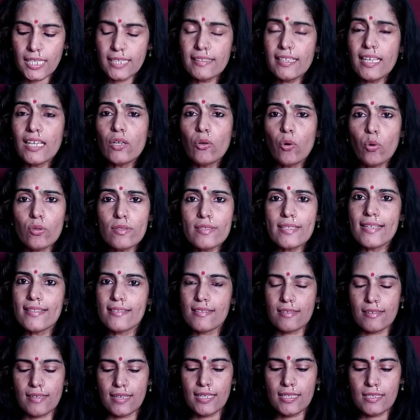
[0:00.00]
in their cones
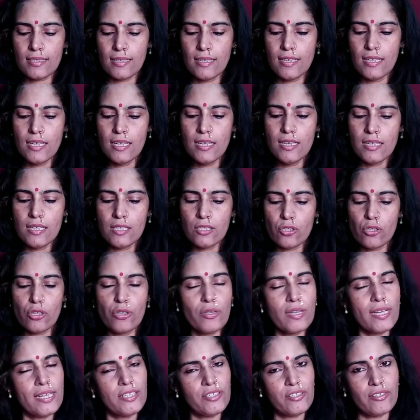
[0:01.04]
and sticks,
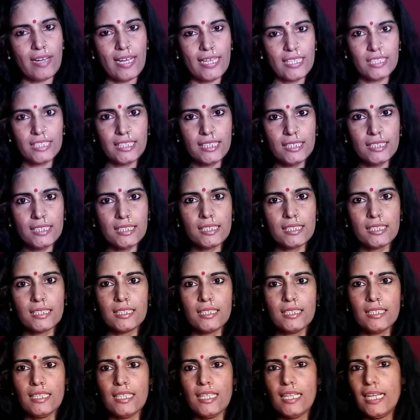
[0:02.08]
so you can try this.
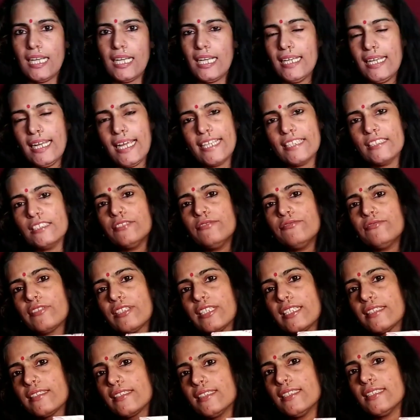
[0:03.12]
I like the
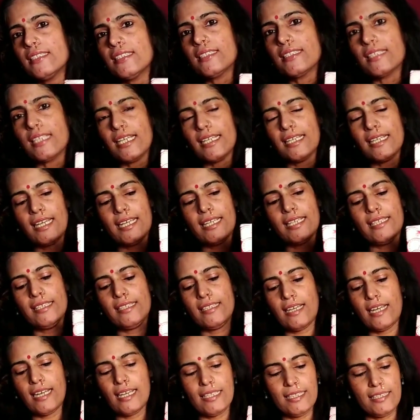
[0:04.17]
fragrance and
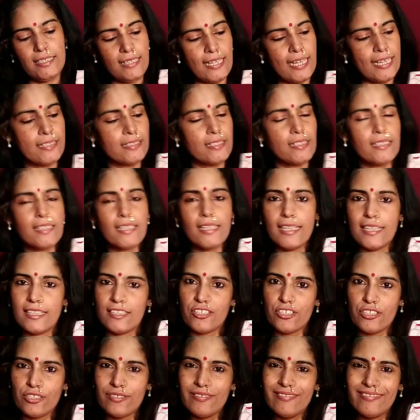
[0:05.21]
I, I like the
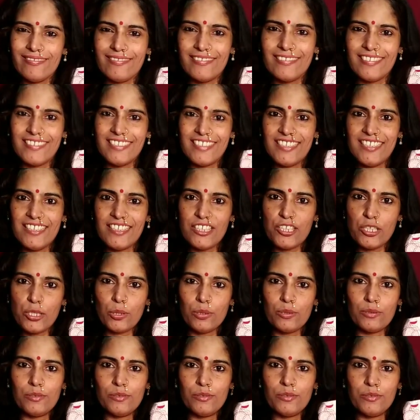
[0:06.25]
collection,
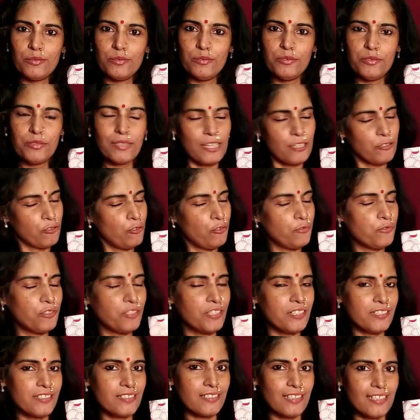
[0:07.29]
so you can go
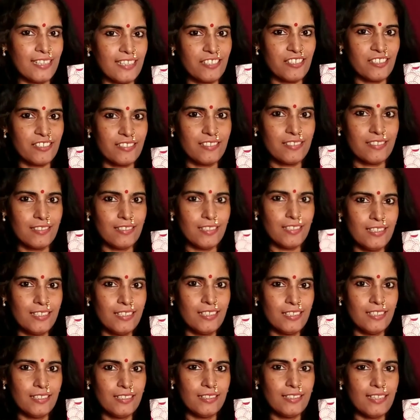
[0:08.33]
for this collection.
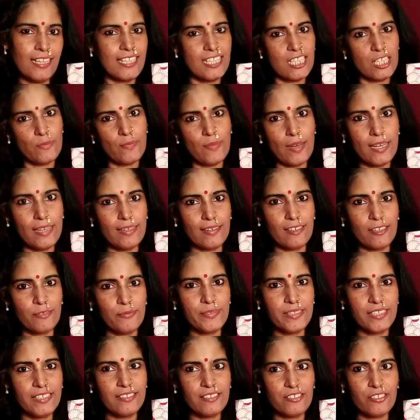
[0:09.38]
That's my
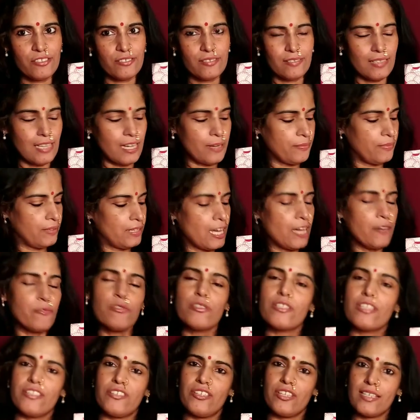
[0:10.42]
recommendation. I mean,
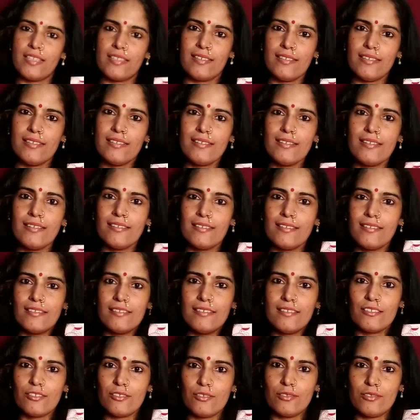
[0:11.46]
I would suggest it.
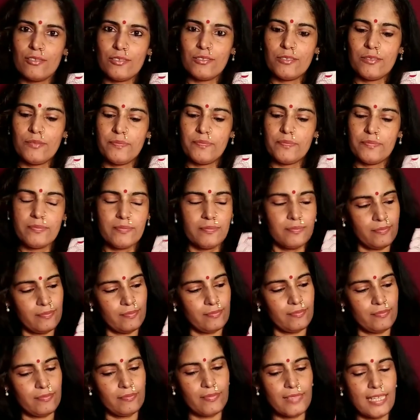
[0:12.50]
So
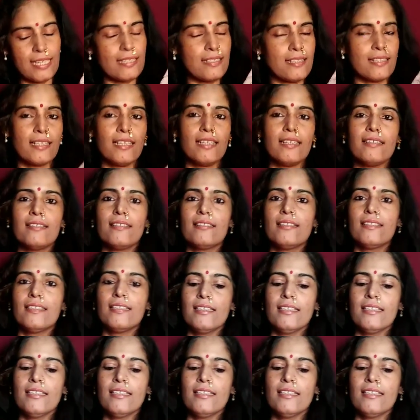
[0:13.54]
that's there.